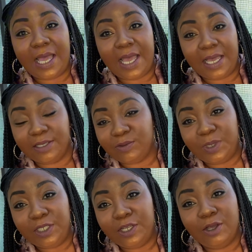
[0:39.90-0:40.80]
as we
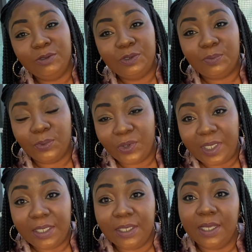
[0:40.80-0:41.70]
know,
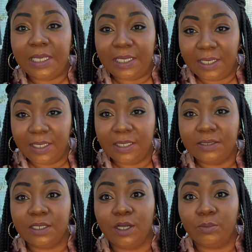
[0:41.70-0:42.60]
spring is
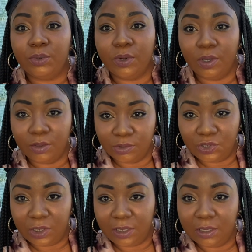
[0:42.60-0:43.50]

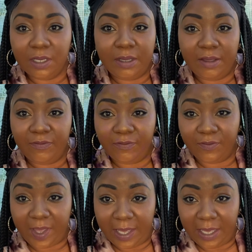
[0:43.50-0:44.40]
approaching
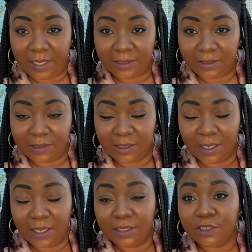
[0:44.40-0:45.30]
fast.
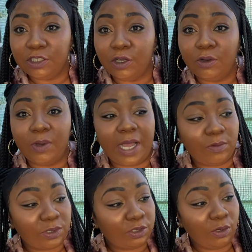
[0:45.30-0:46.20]
So, I
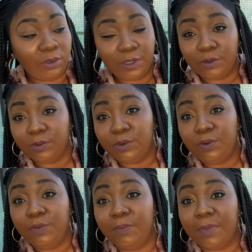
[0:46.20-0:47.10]
was going
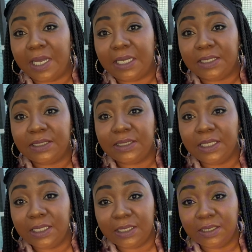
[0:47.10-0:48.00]
through my
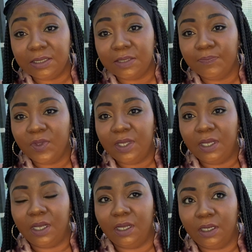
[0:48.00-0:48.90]
seeds
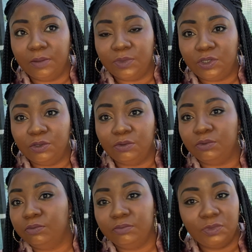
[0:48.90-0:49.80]

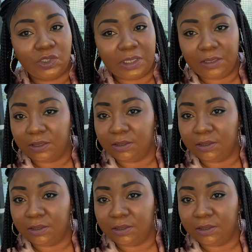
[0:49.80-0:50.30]
to just,